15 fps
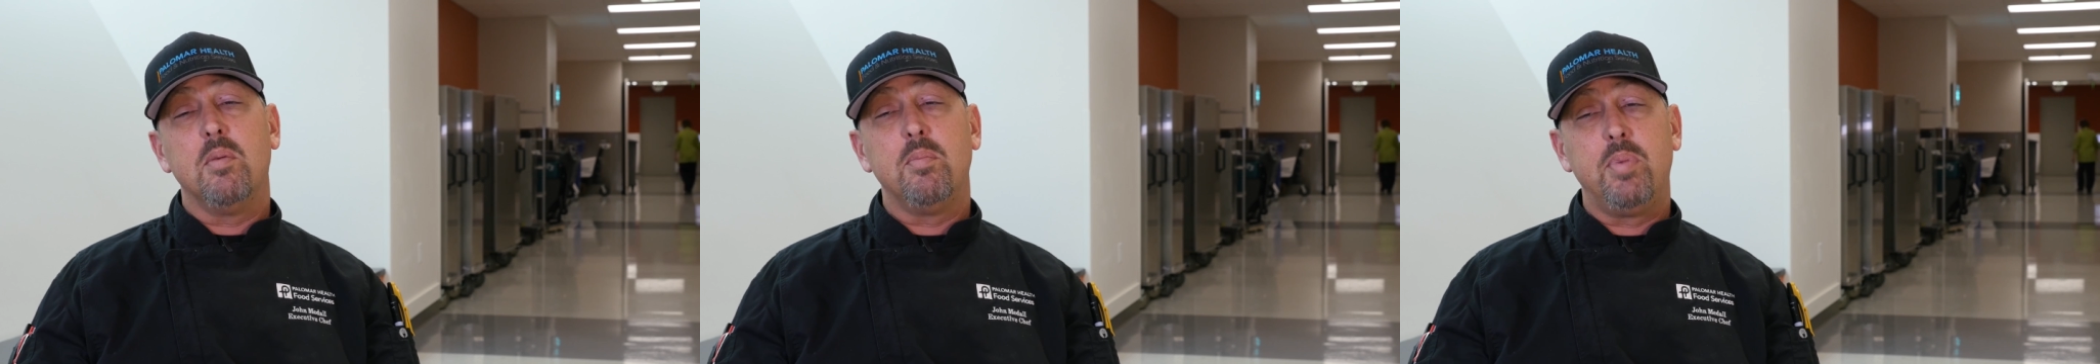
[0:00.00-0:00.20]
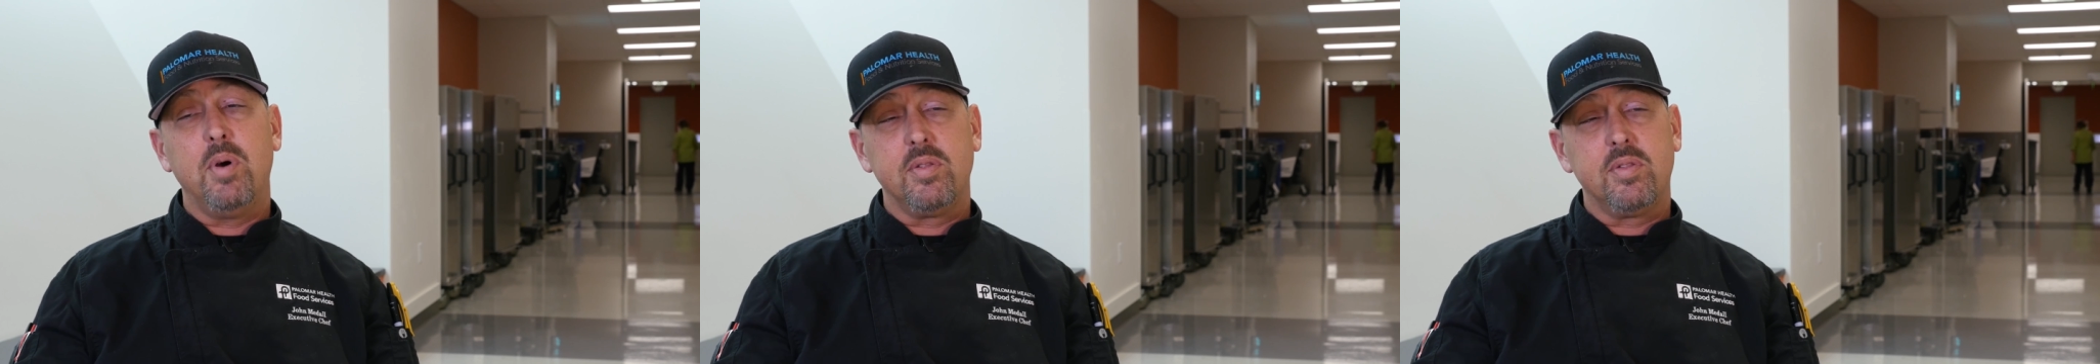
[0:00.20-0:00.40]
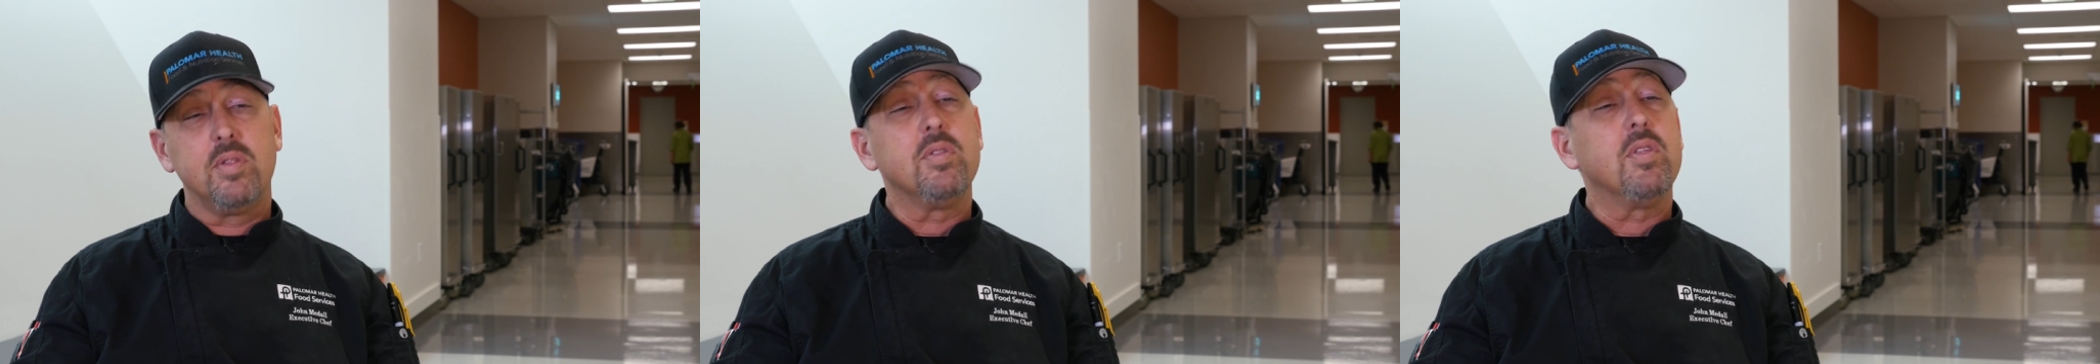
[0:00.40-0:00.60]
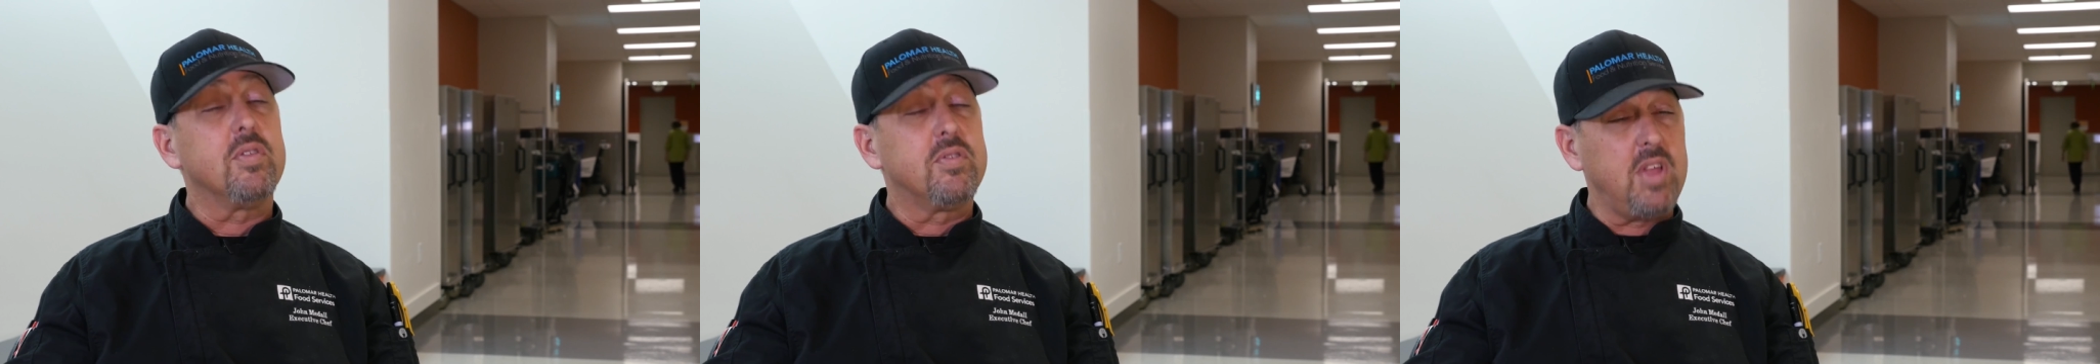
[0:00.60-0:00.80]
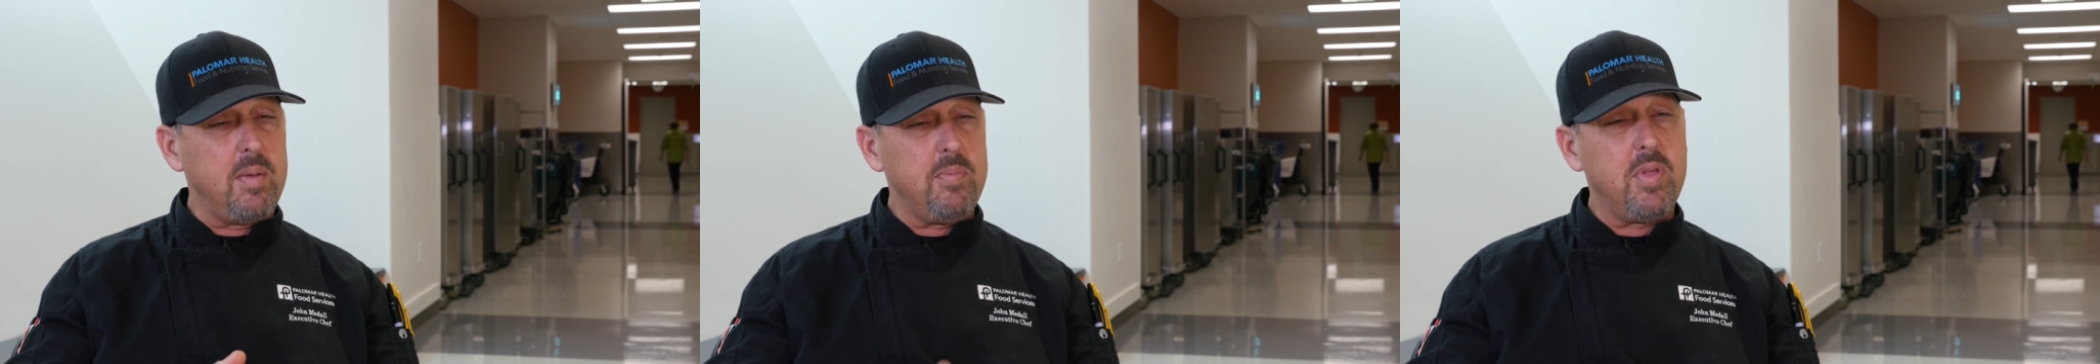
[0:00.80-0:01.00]
But the
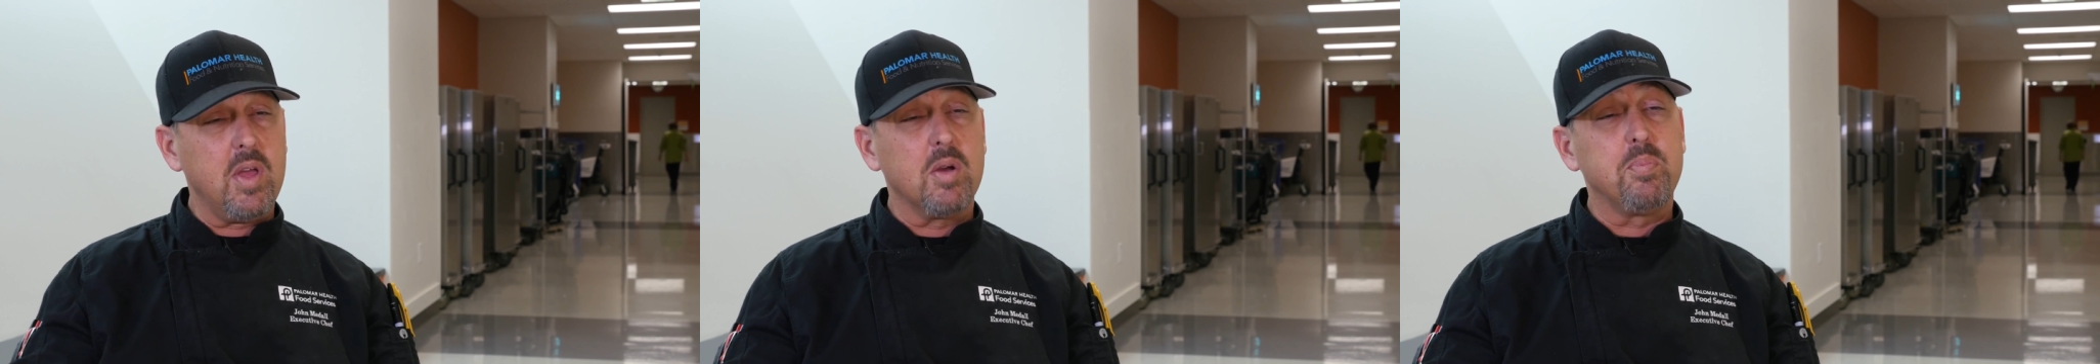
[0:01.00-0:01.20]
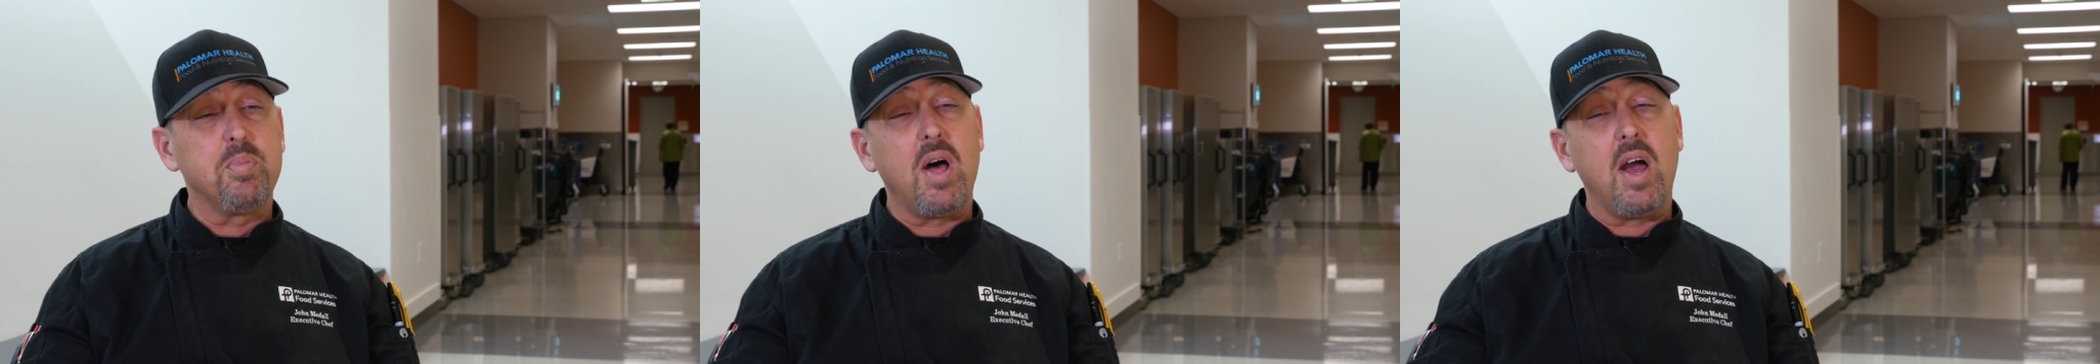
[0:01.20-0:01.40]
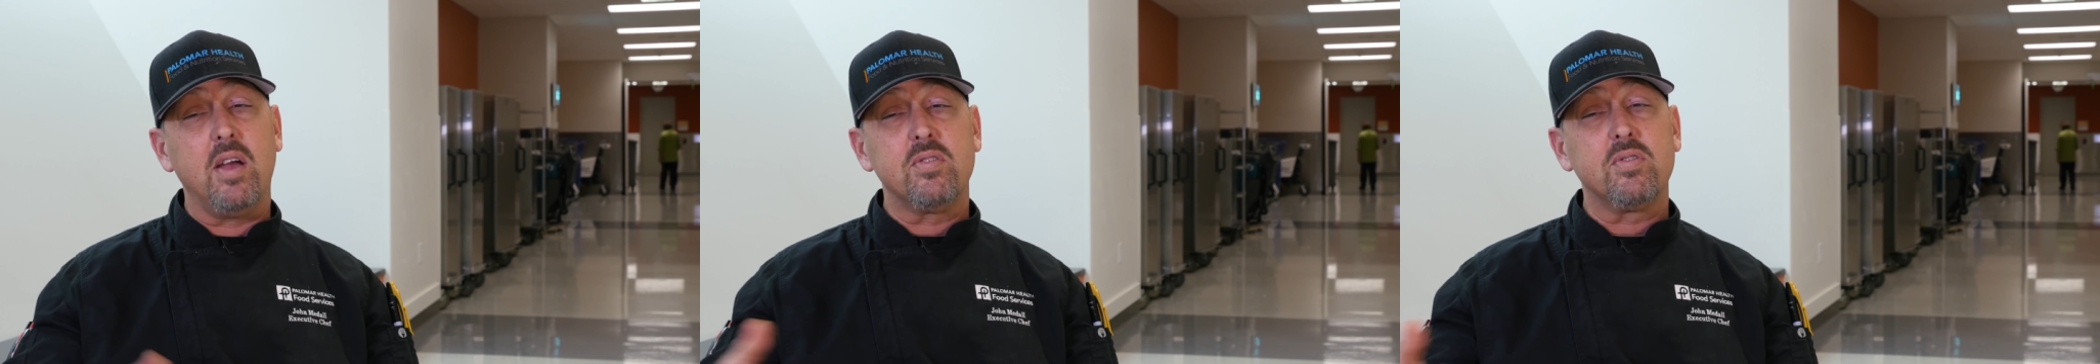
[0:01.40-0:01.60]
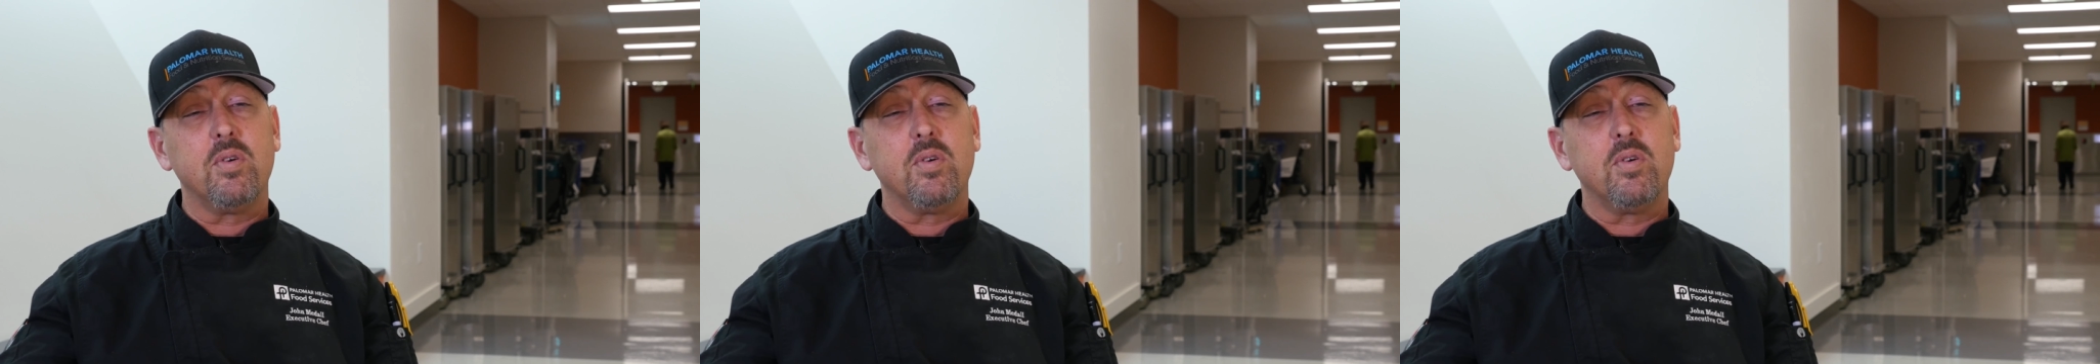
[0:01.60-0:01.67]
same thing applies.